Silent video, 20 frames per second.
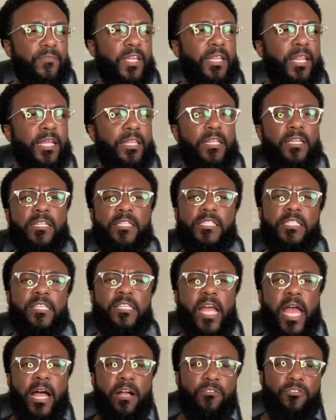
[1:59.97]
like the
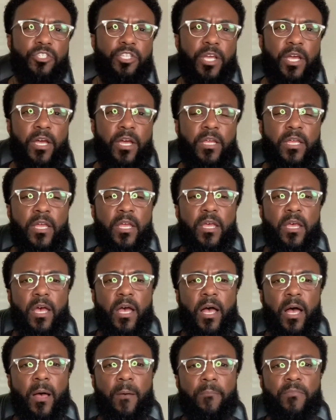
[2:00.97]
nostalgia,
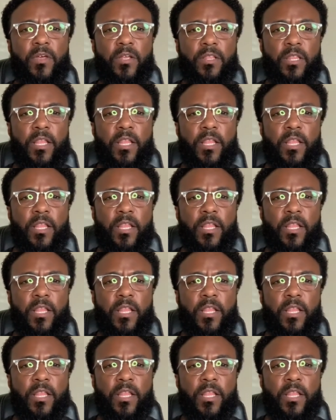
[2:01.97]
the